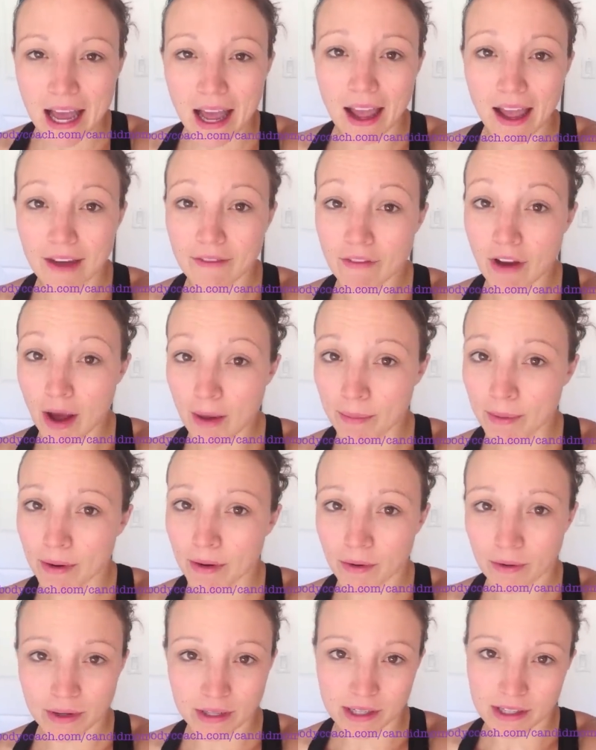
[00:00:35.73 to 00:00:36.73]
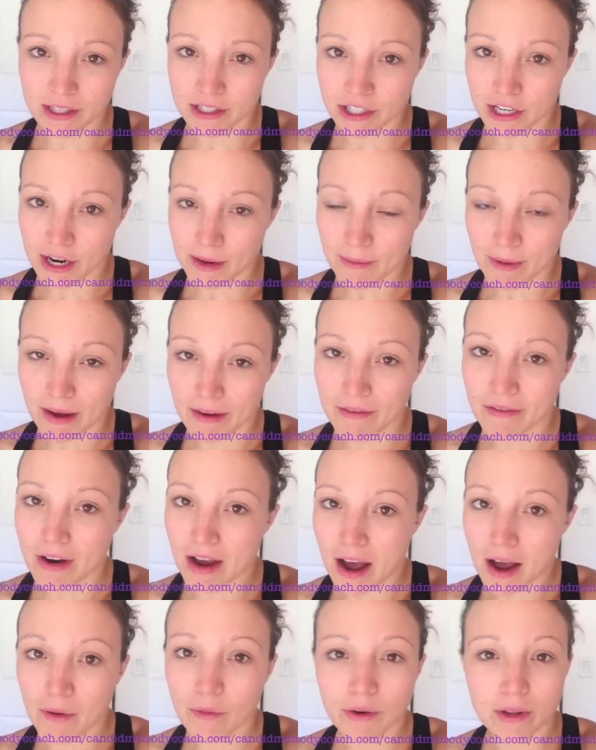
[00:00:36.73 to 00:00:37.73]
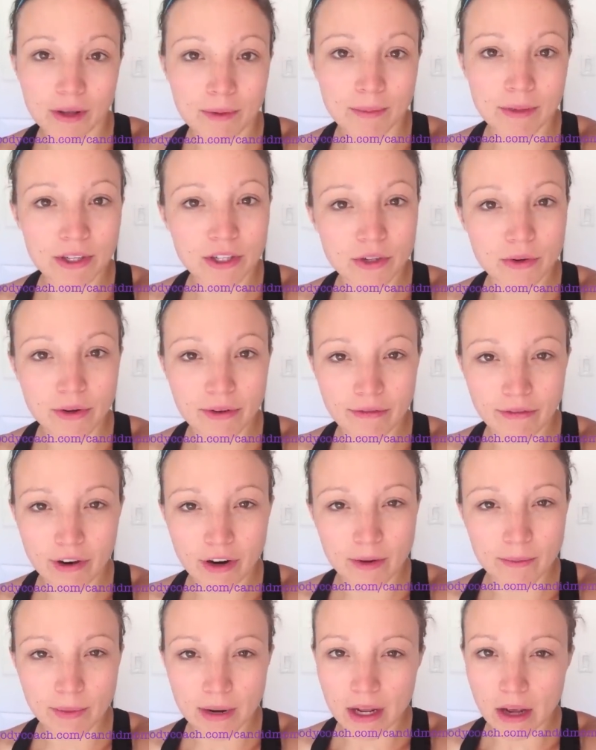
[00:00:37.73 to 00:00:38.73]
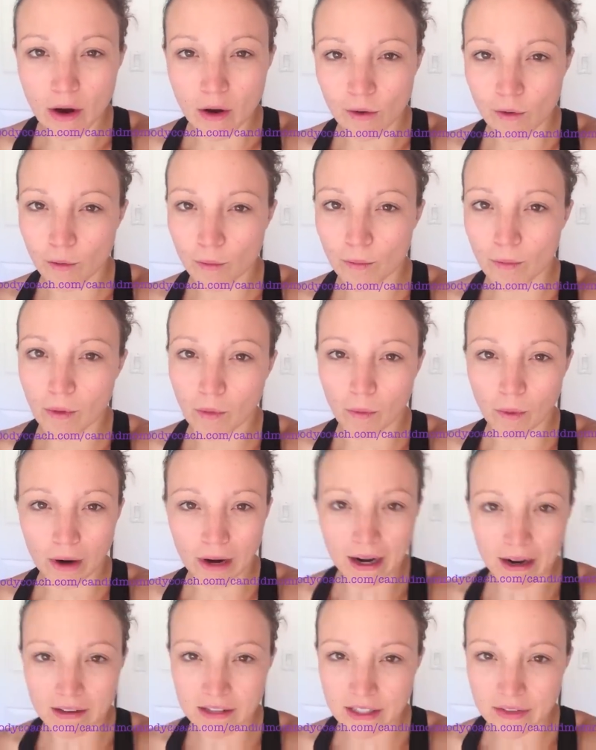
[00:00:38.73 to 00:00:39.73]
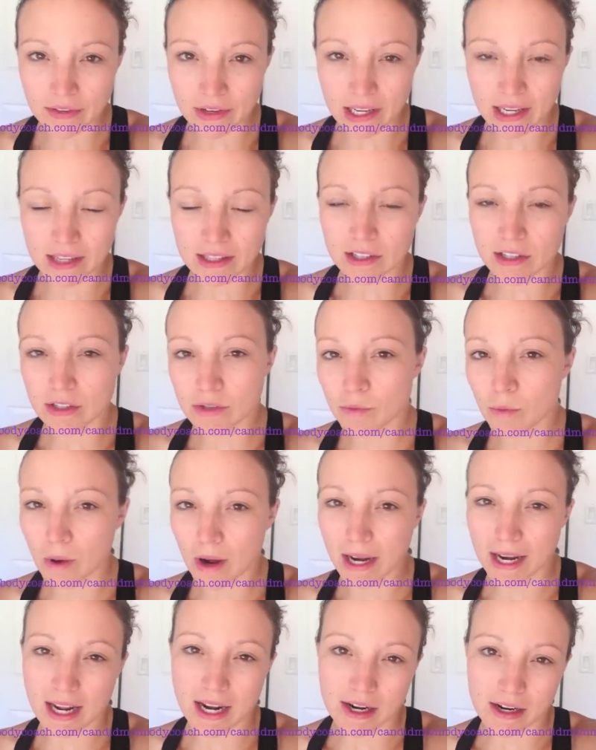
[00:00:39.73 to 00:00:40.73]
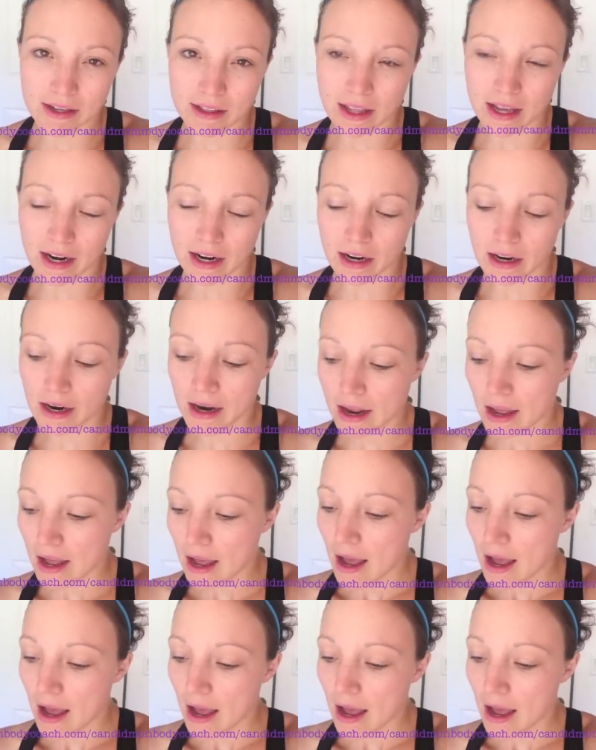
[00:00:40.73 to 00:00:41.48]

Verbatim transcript: I have not been going to the gym. I've not really been doing very many home workout DVDs, just one here and there.